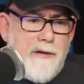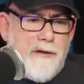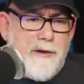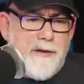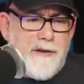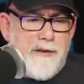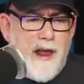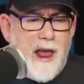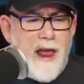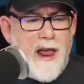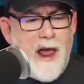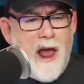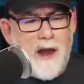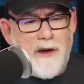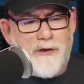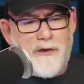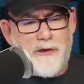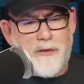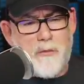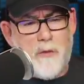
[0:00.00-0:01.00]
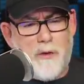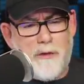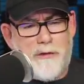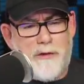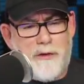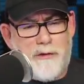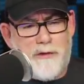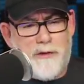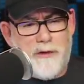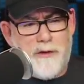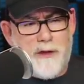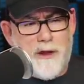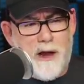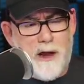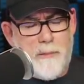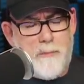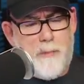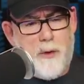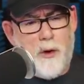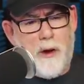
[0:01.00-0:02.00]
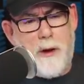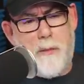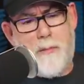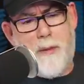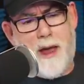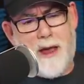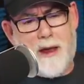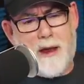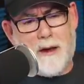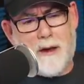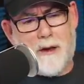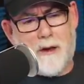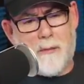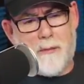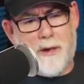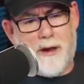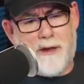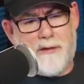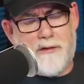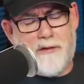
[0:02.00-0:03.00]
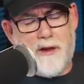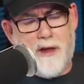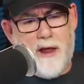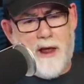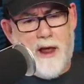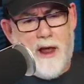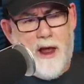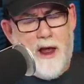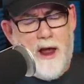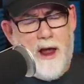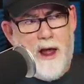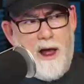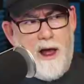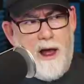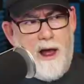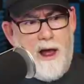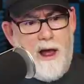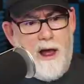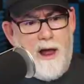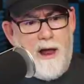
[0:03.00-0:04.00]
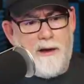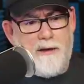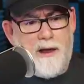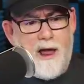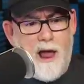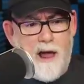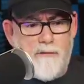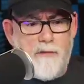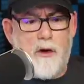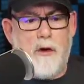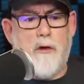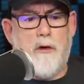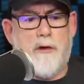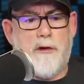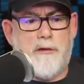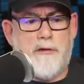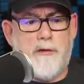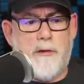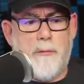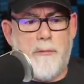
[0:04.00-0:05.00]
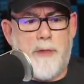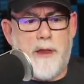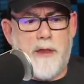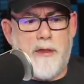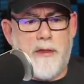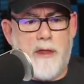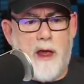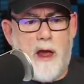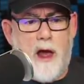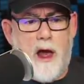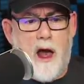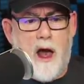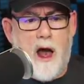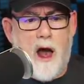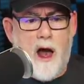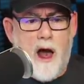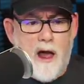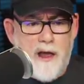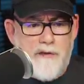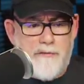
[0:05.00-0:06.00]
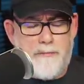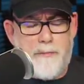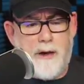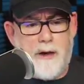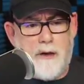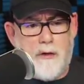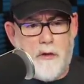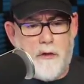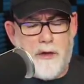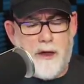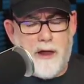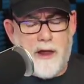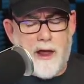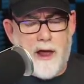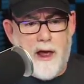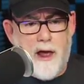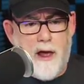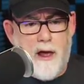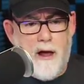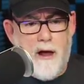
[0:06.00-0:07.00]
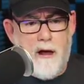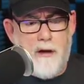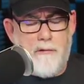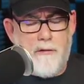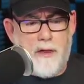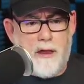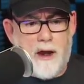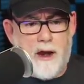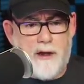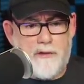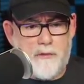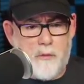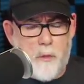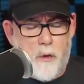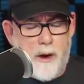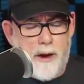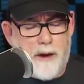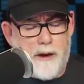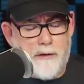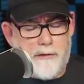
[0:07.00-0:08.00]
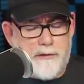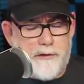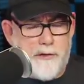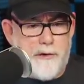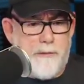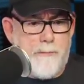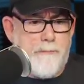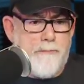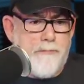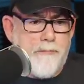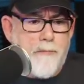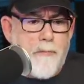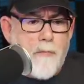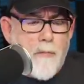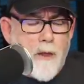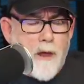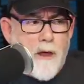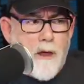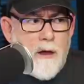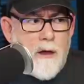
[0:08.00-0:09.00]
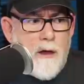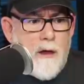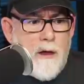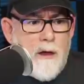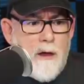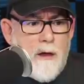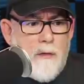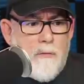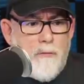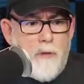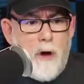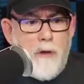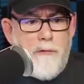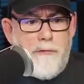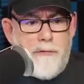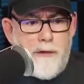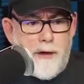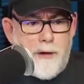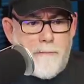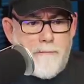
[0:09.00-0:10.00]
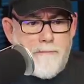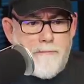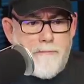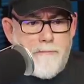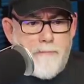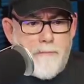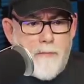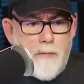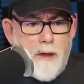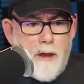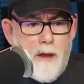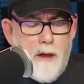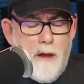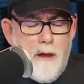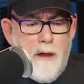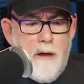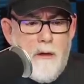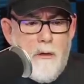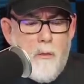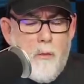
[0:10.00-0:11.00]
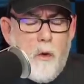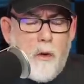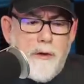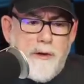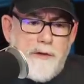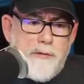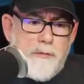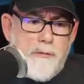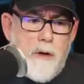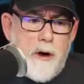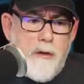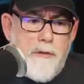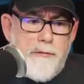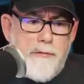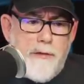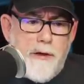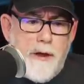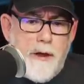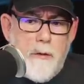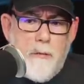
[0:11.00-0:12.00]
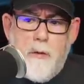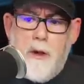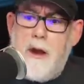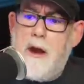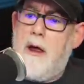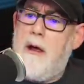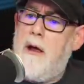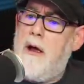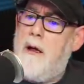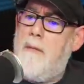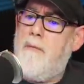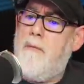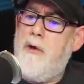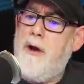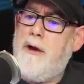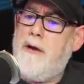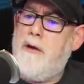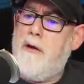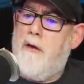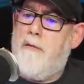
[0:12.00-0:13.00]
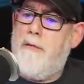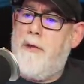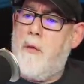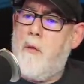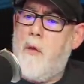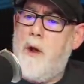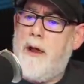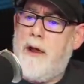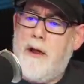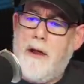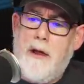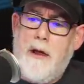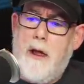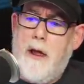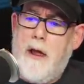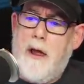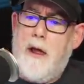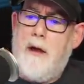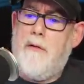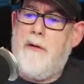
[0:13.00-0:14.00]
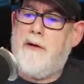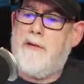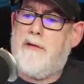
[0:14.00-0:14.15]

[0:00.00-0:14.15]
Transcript: Today, I just wanted to kind of pull it back a little bit and have a look at something that I've been looking at over the last week or two. Rofi. What is Rofi? Well, I'm reading off the wiki here.